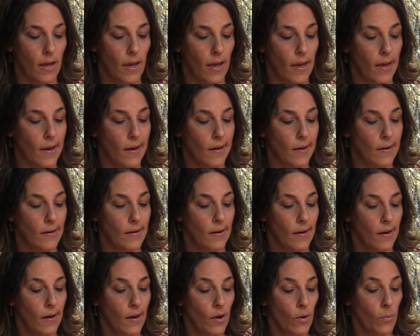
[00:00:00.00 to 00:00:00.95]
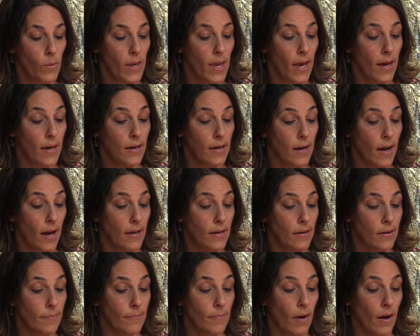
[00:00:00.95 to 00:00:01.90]
And we had an
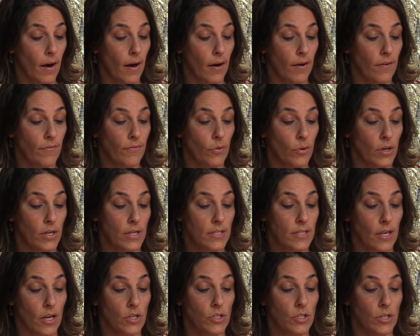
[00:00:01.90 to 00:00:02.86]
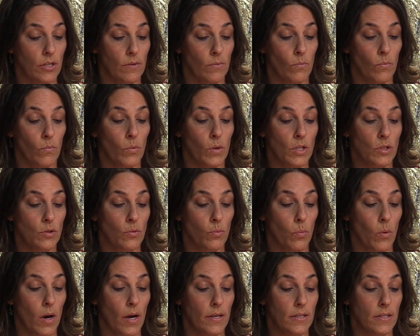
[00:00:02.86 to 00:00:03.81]
item uh, for discussion, which
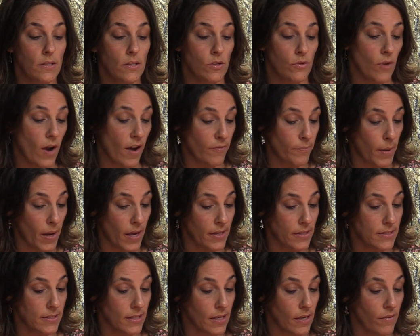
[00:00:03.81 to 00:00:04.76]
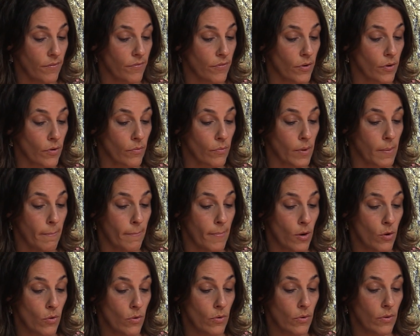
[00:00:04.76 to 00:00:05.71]
was the draft policy for
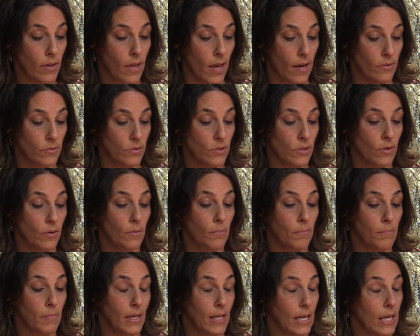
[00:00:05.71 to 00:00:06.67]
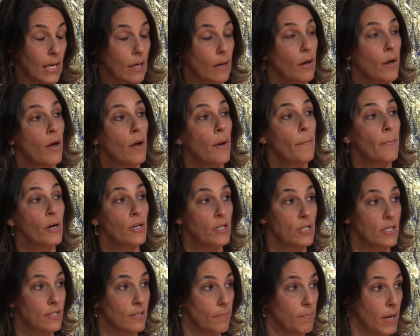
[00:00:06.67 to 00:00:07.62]
remote council meeting
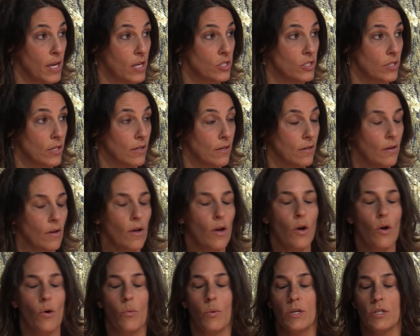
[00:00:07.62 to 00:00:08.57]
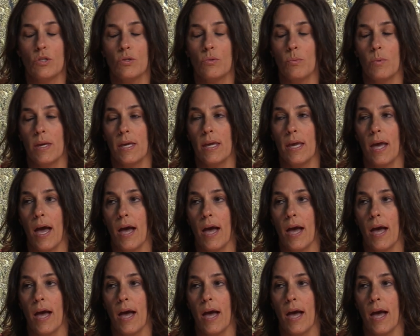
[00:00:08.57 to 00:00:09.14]
participation, which we